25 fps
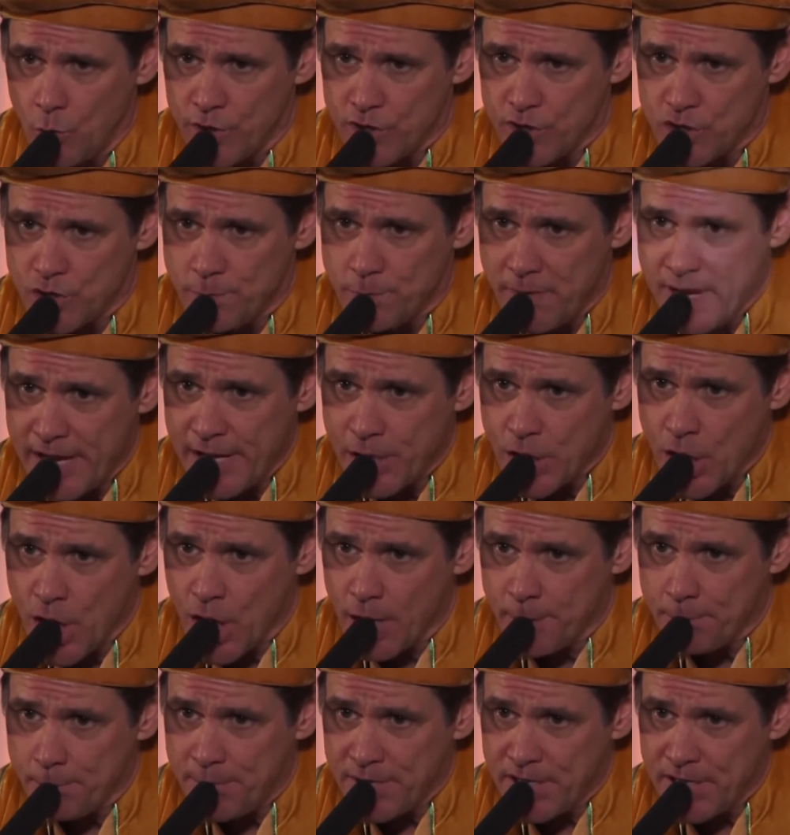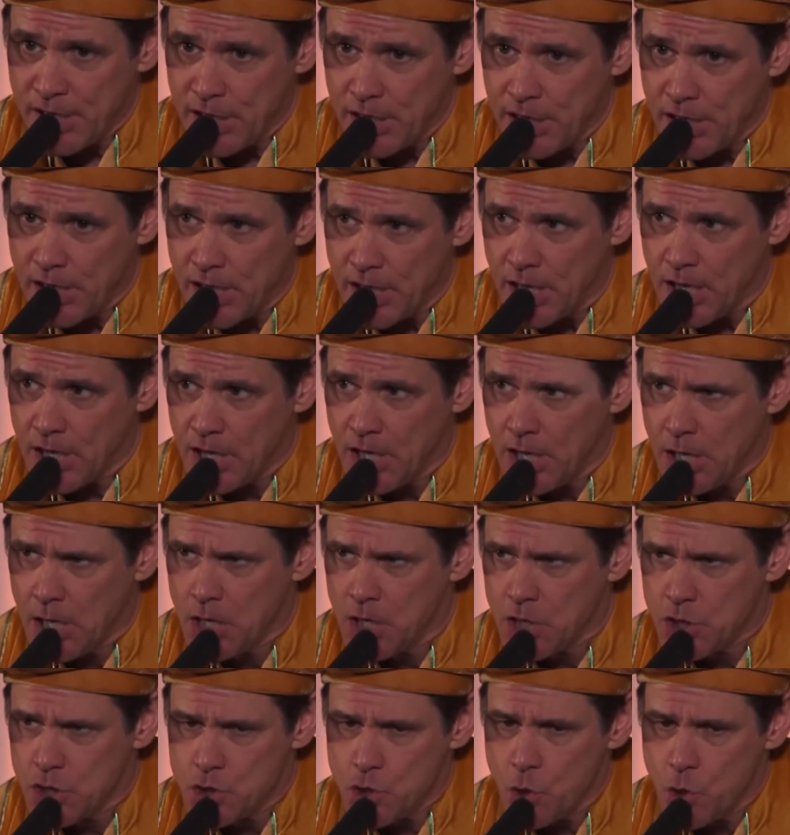Which may not be
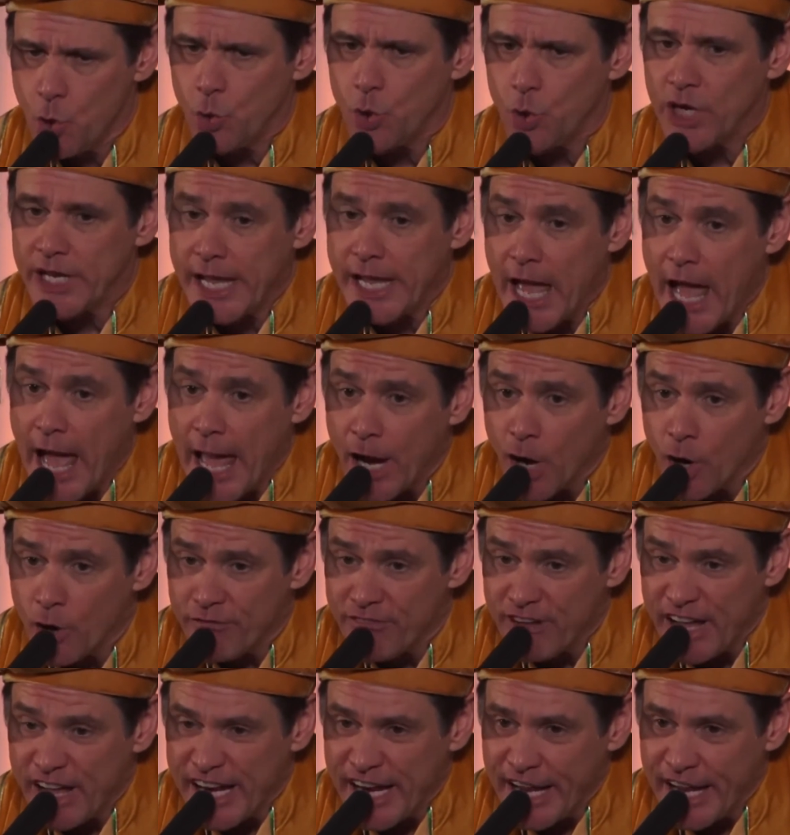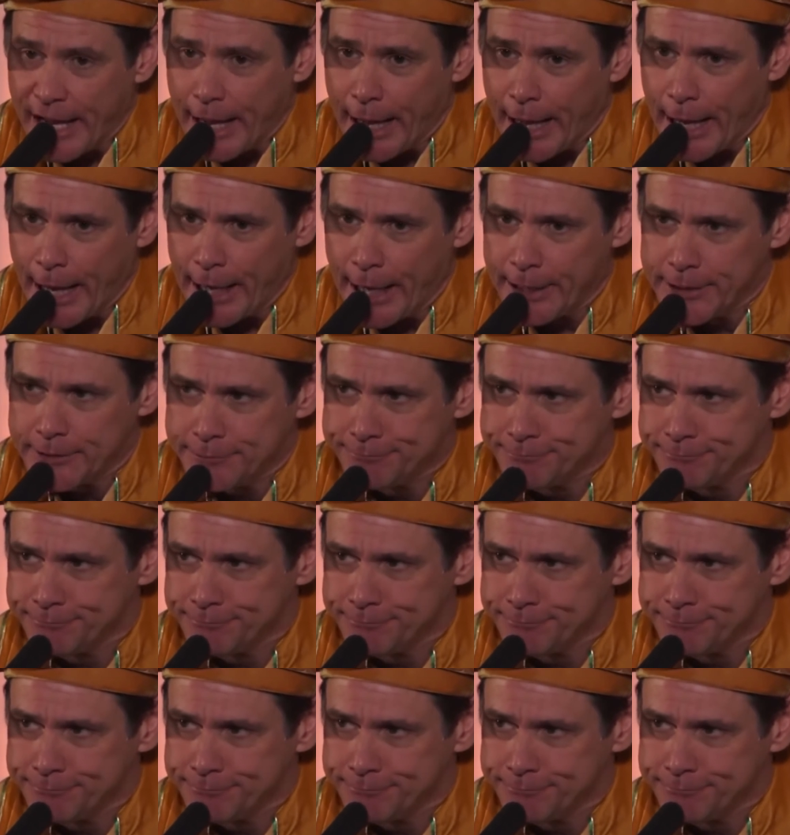totally Ayurvedic.